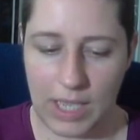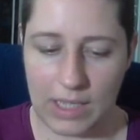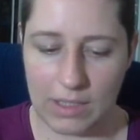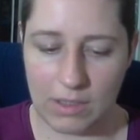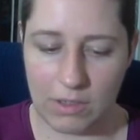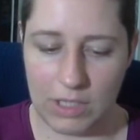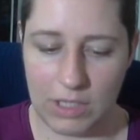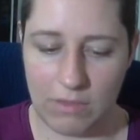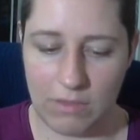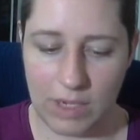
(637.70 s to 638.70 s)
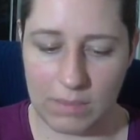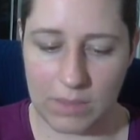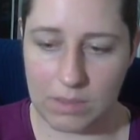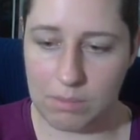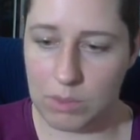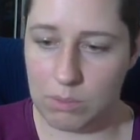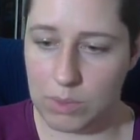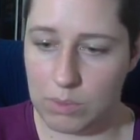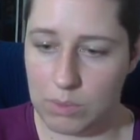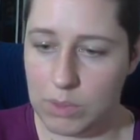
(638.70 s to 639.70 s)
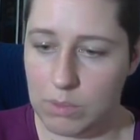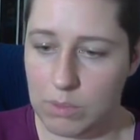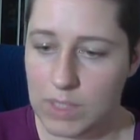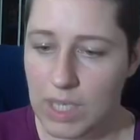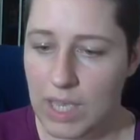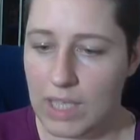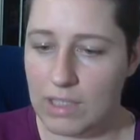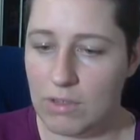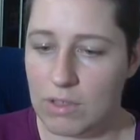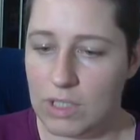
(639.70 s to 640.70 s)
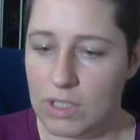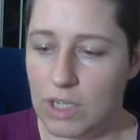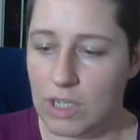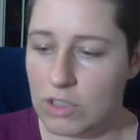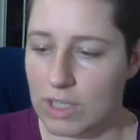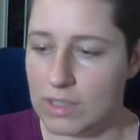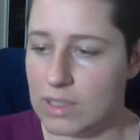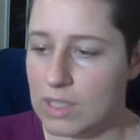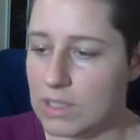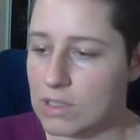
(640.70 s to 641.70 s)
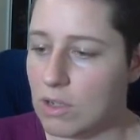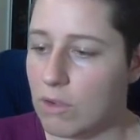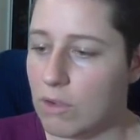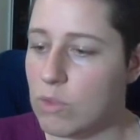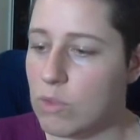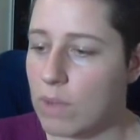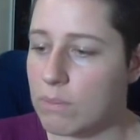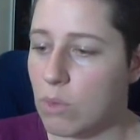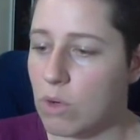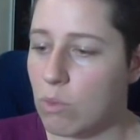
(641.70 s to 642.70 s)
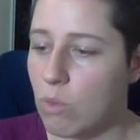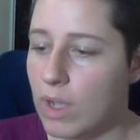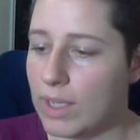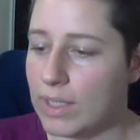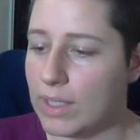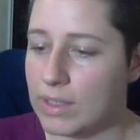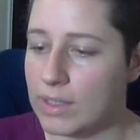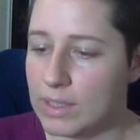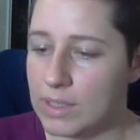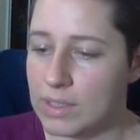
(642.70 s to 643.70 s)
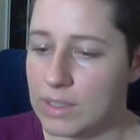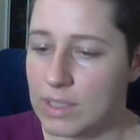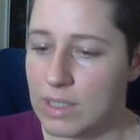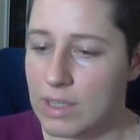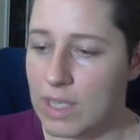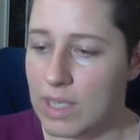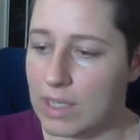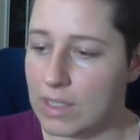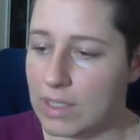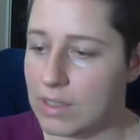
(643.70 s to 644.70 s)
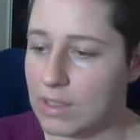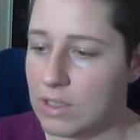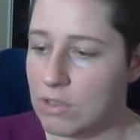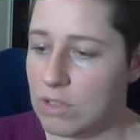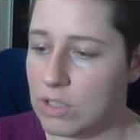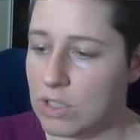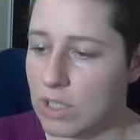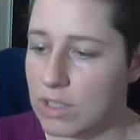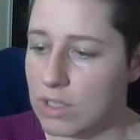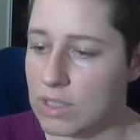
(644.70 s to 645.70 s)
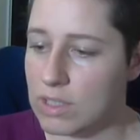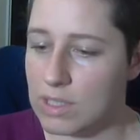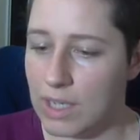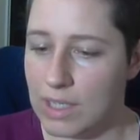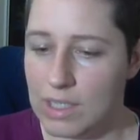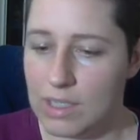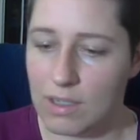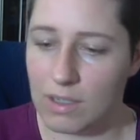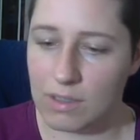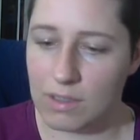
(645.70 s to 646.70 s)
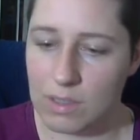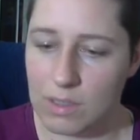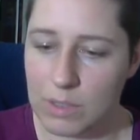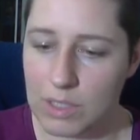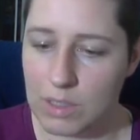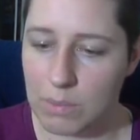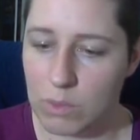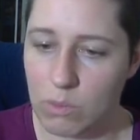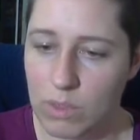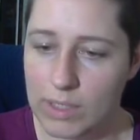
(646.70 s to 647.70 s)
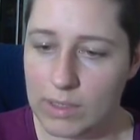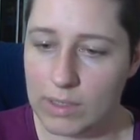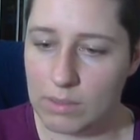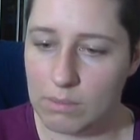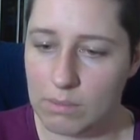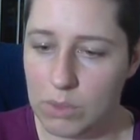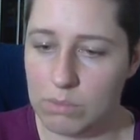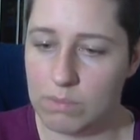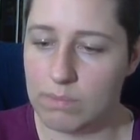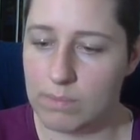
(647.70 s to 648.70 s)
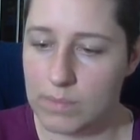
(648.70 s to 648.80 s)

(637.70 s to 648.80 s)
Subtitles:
add your keyframes, boop, boop, boop, and you can adjust these. So if you want port one, then you'd adjust this guy here to be number one, boop,